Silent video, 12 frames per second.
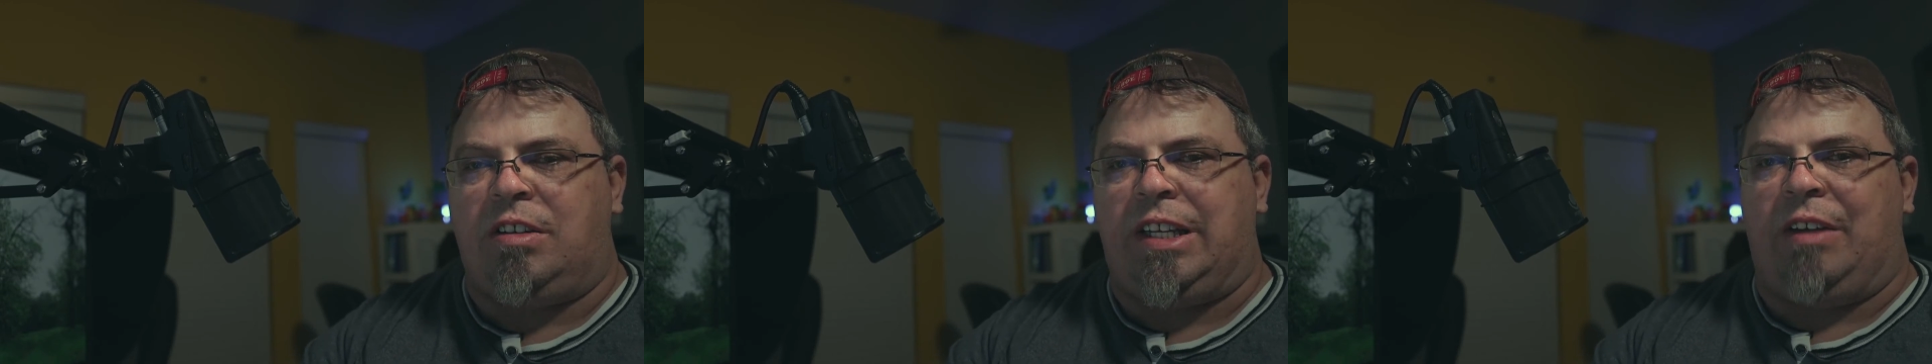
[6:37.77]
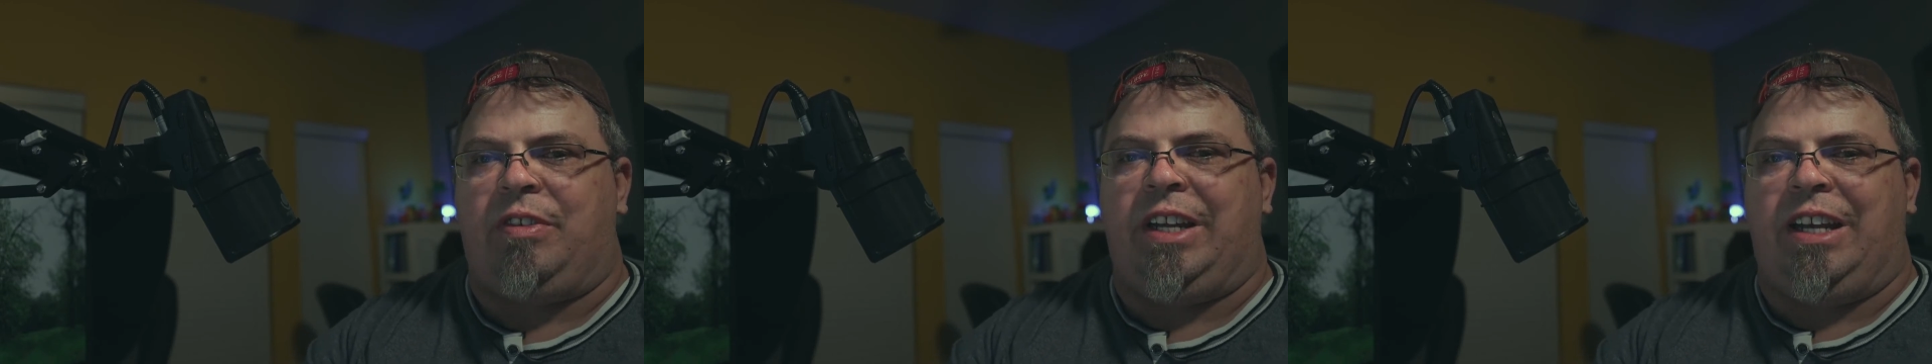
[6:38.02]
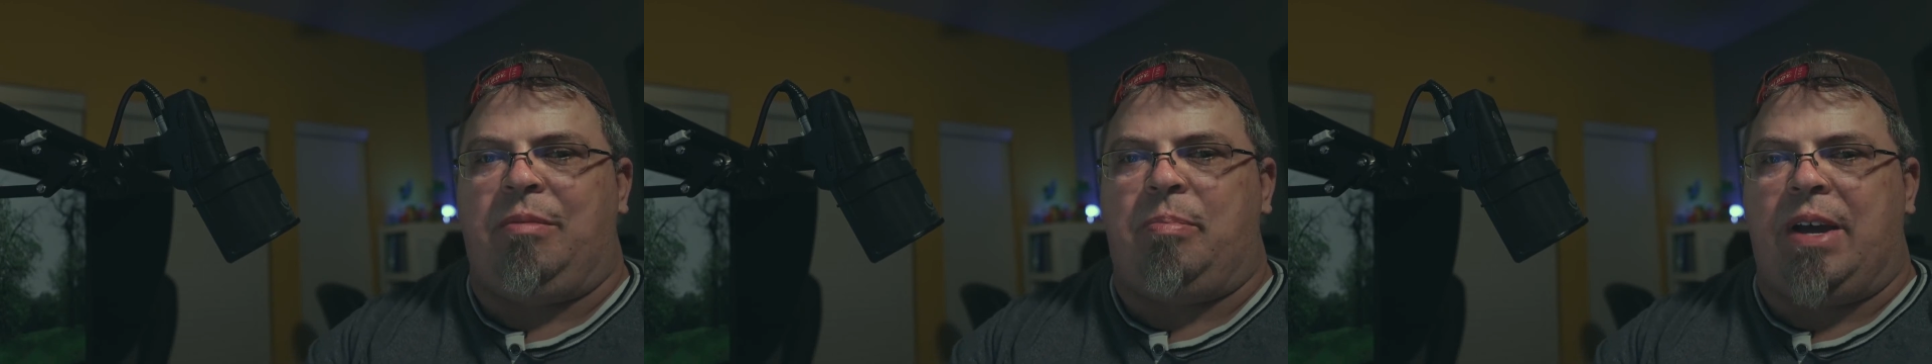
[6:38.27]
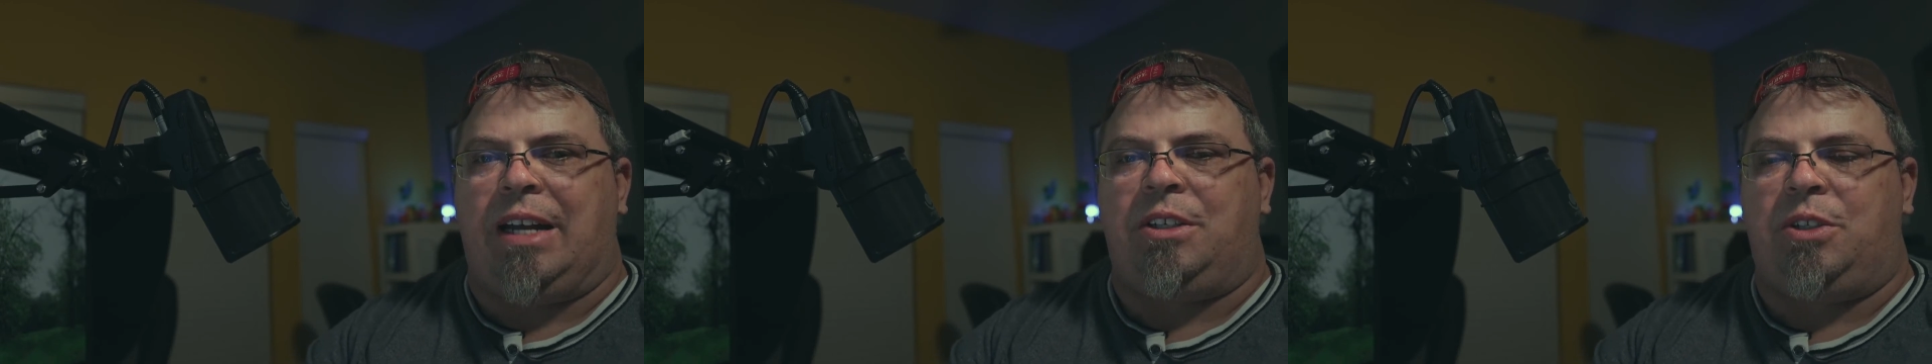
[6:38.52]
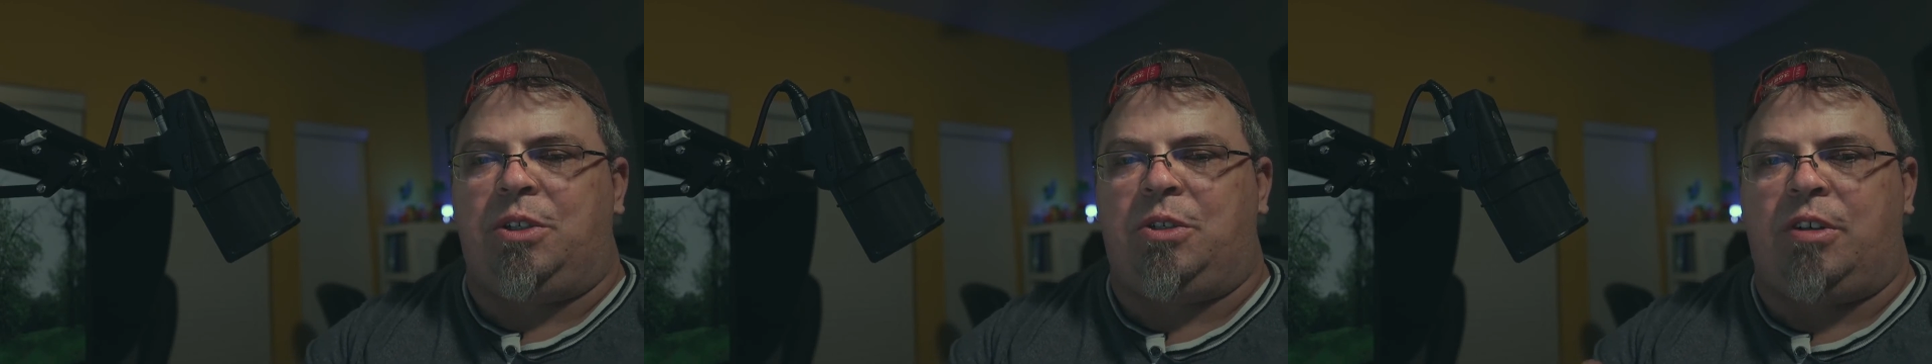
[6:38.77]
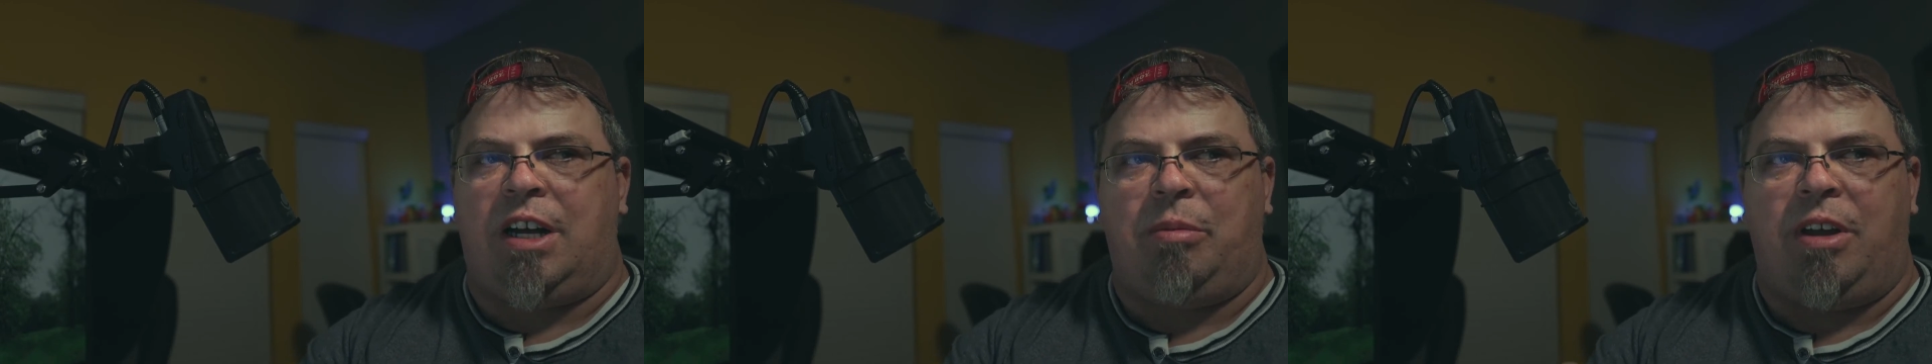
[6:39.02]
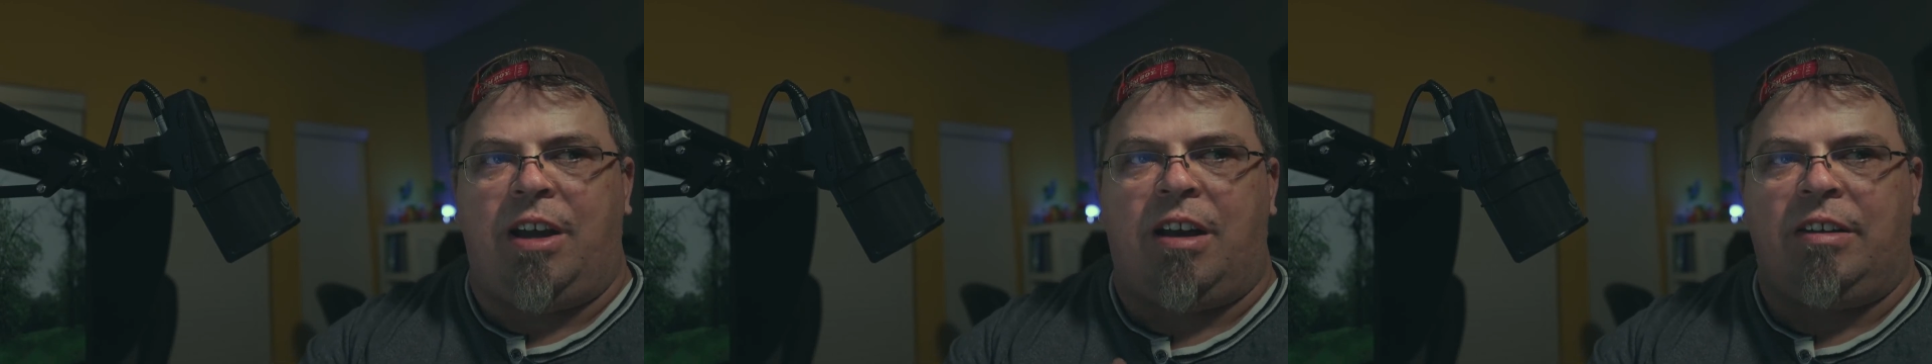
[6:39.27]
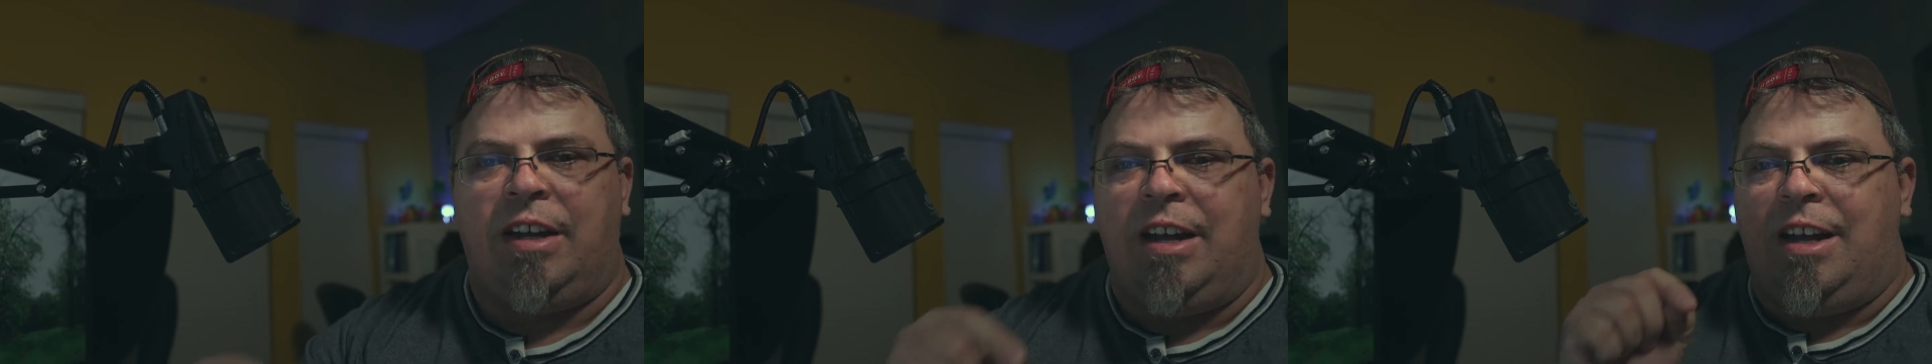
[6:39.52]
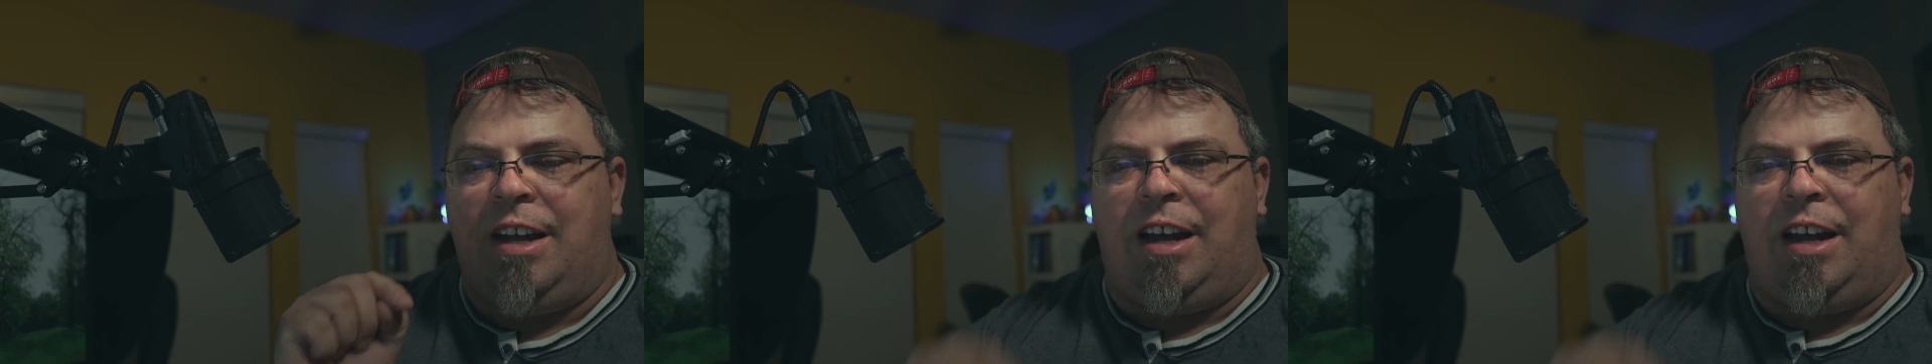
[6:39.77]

I'll definitely get back to you. Try me out.